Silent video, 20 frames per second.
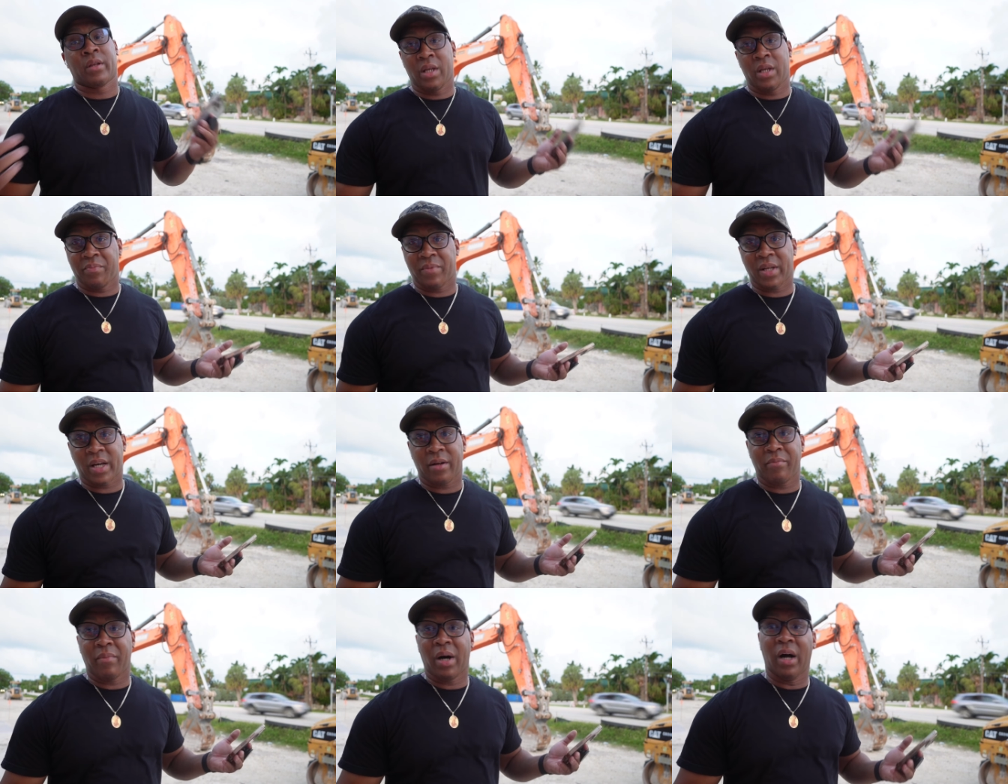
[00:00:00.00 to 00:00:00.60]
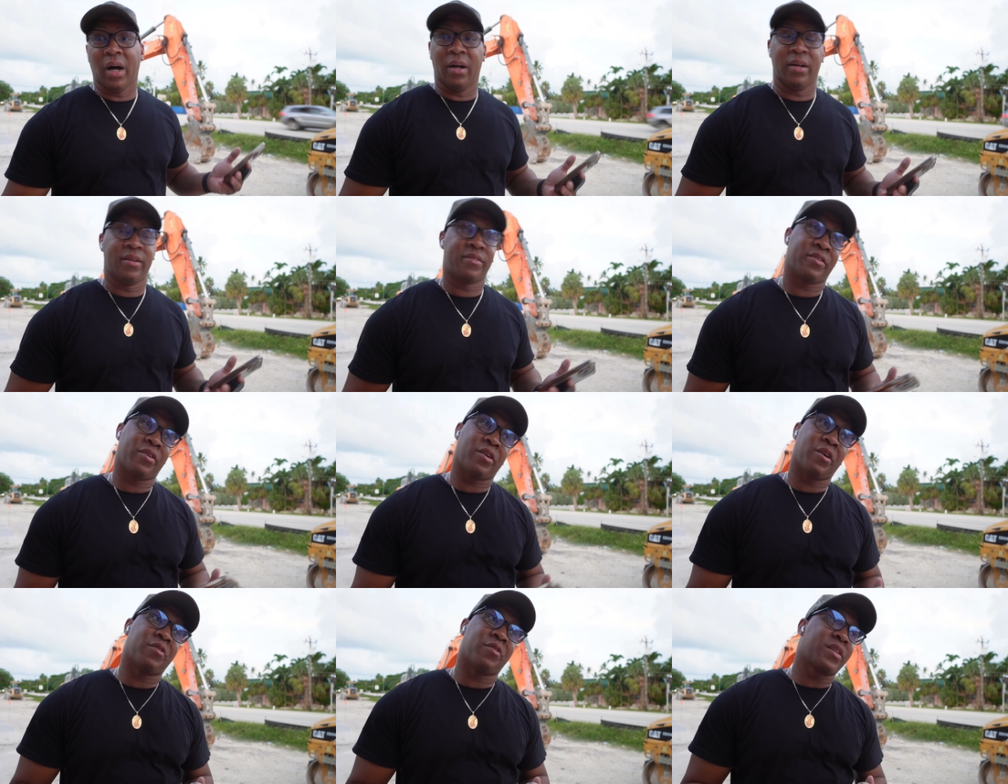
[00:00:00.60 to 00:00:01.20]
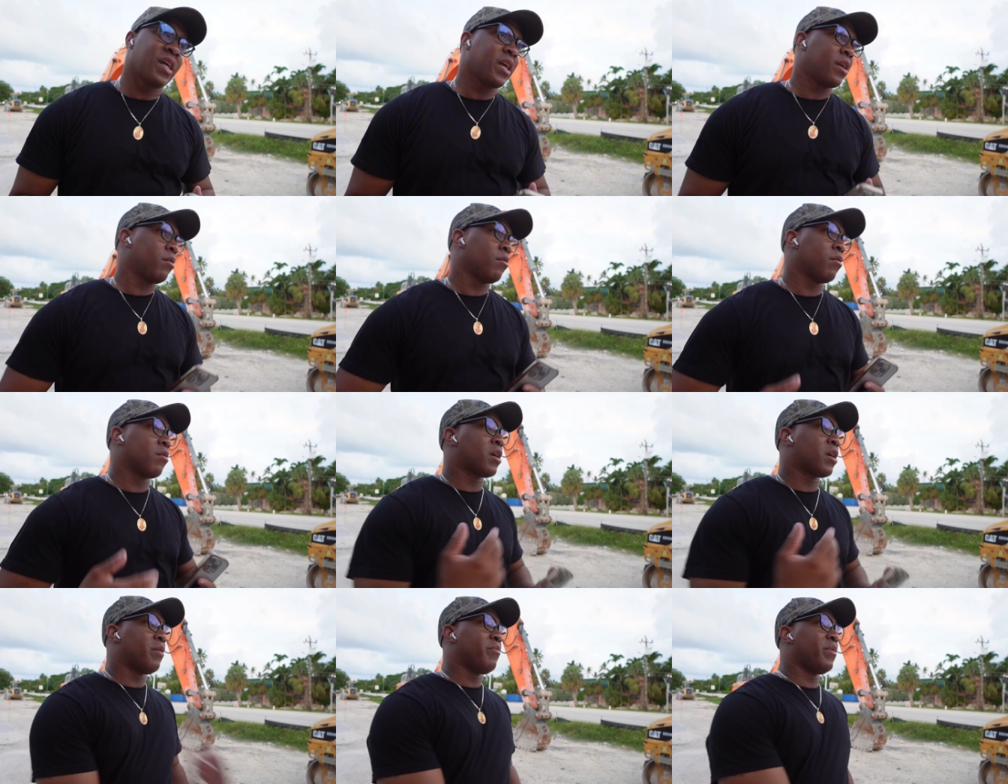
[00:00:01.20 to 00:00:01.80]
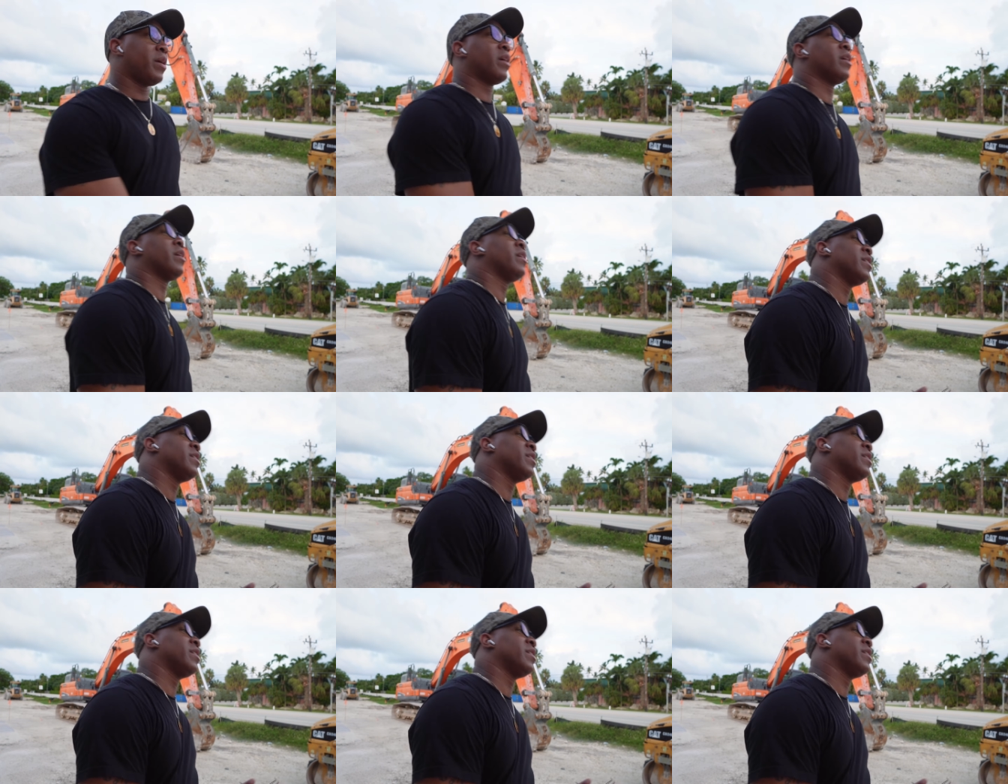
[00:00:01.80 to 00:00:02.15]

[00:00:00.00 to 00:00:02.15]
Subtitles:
Keep that in mind. So don't think you gonna come here and